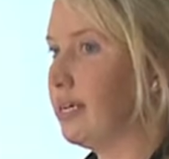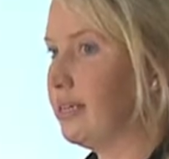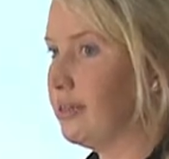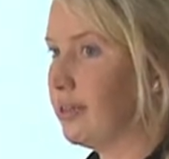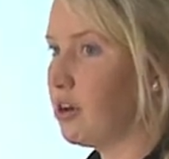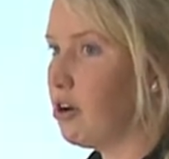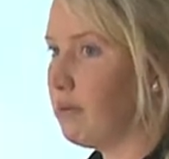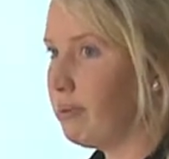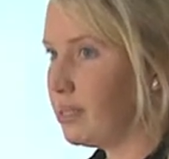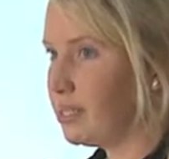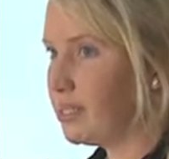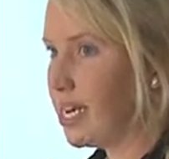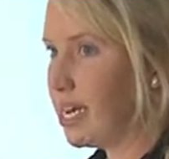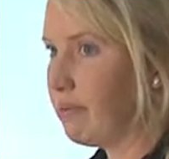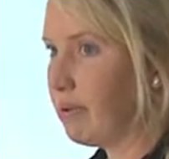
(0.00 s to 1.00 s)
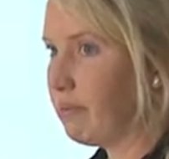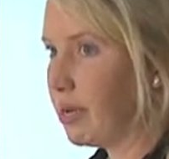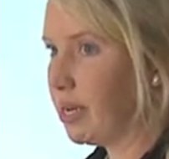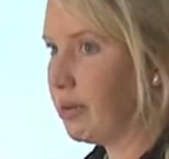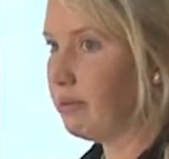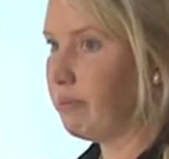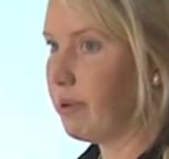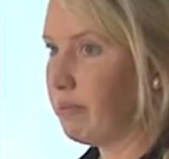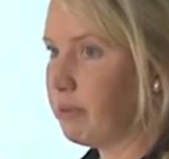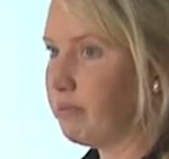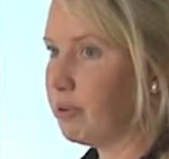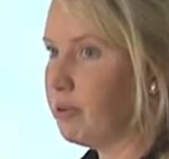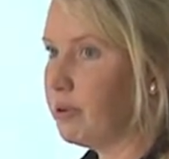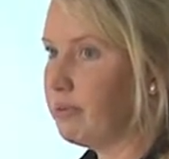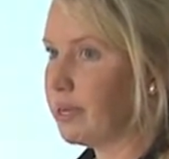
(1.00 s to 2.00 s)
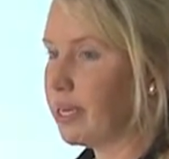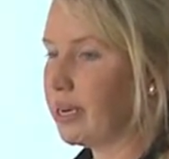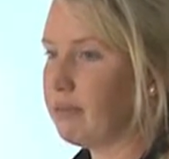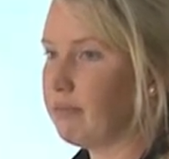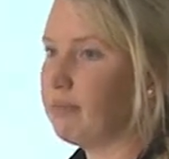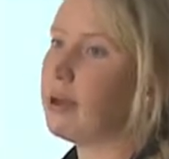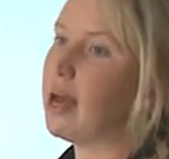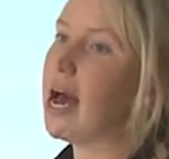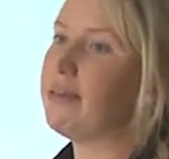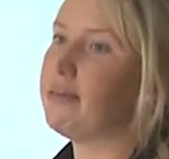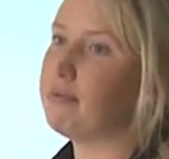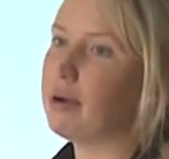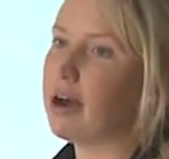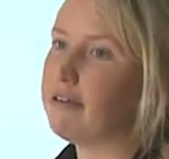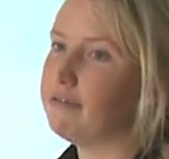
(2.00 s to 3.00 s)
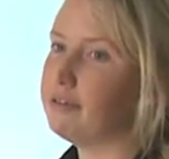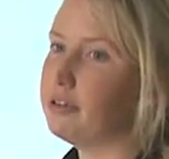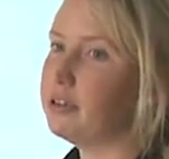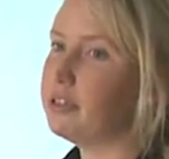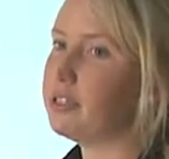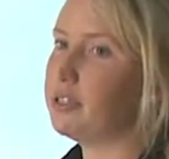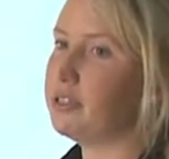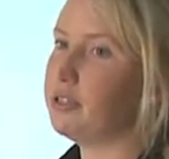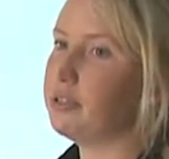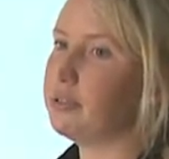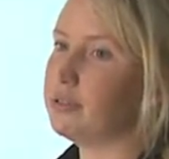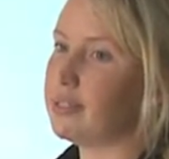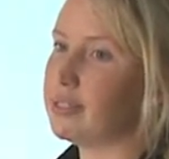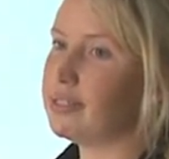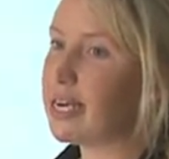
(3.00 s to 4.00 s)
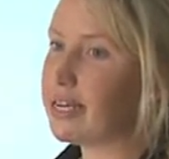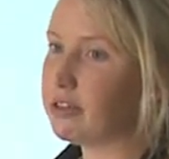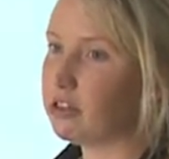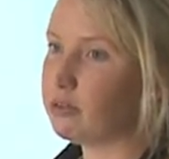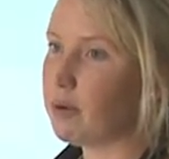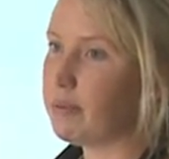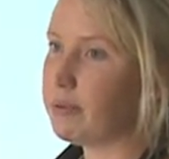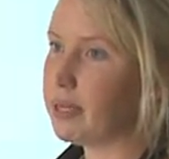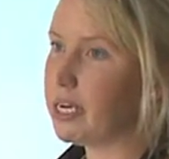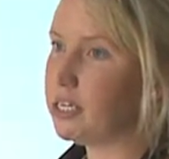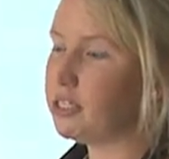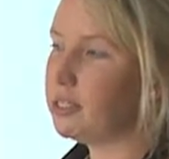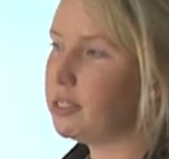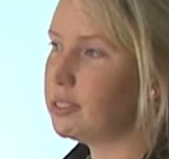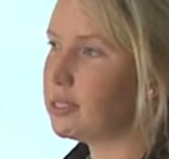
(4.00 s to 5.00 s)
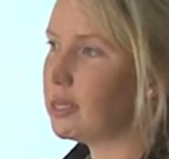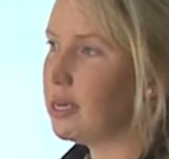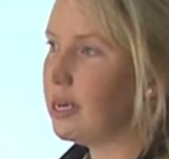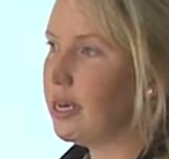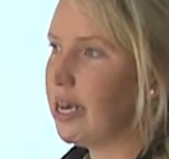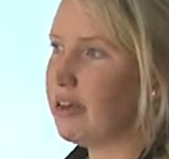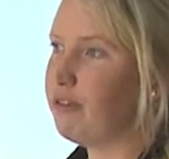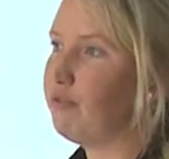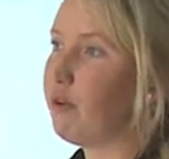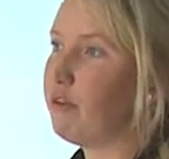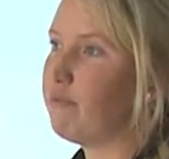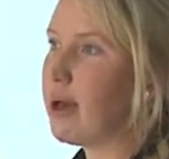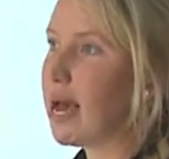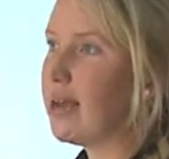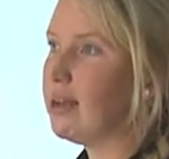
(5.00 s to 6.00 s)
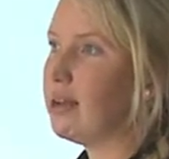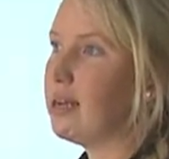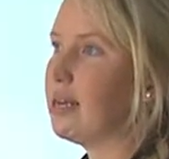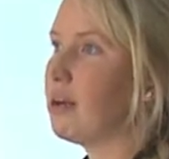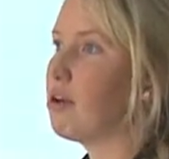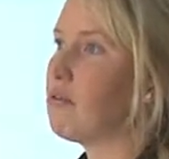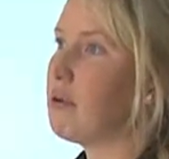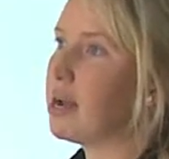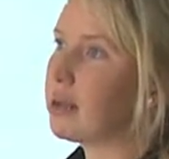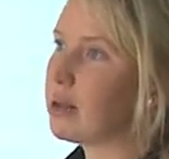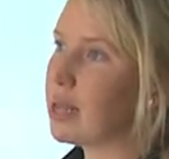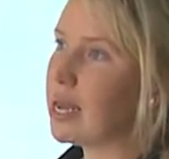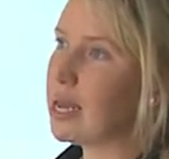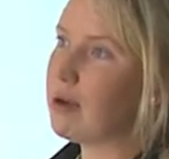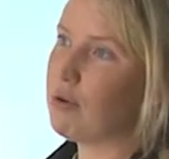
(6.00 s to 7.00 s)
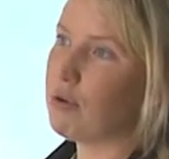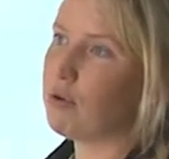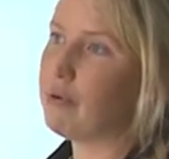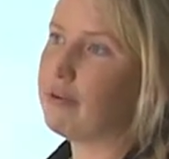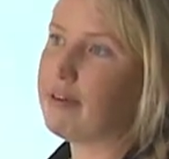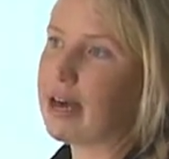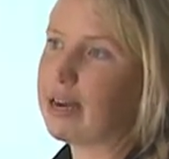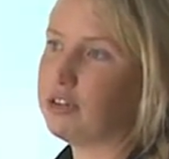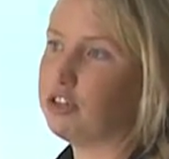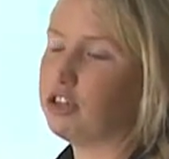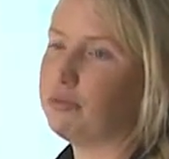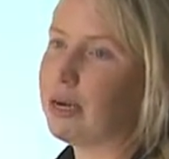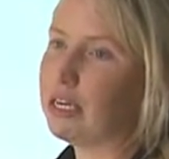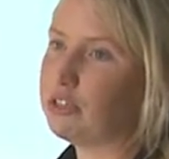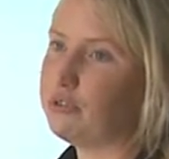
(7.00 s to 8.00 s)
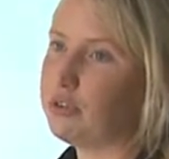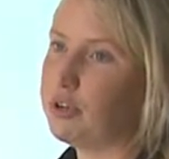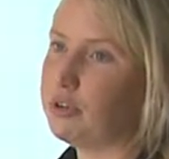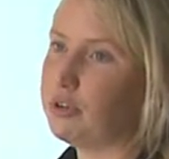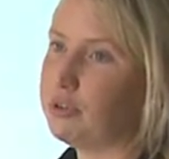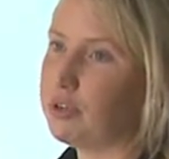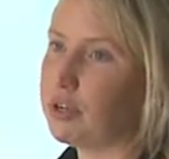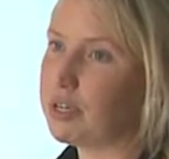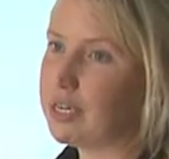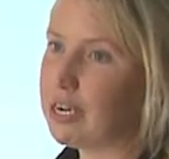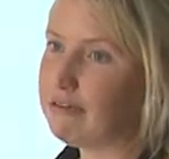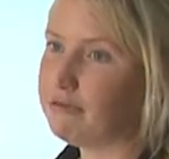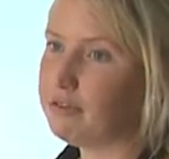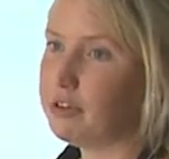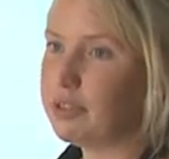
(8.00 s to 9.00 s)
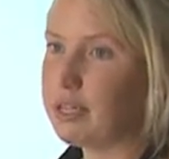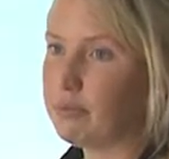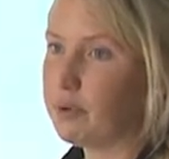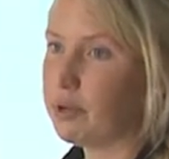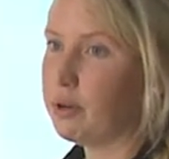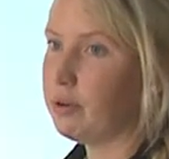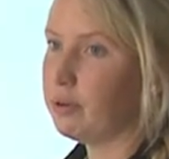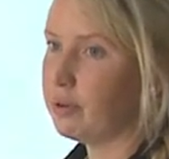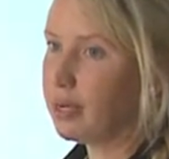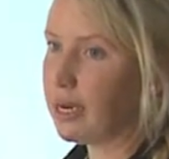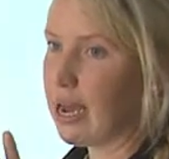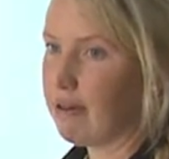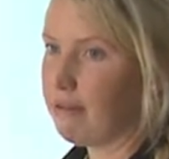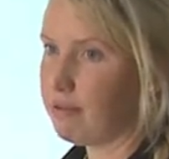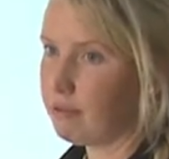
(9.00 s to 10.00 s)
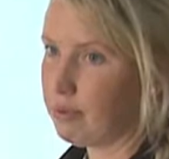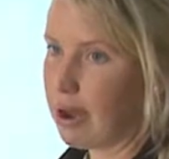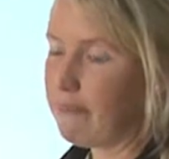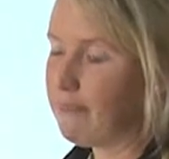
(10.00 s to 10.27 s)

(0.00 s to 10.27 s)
in the compost tea when we brew it. We're going to add the right foods to sustain those populations. If we've made it incorrectly or we've added too much food or not enough food, then we're not going to have the right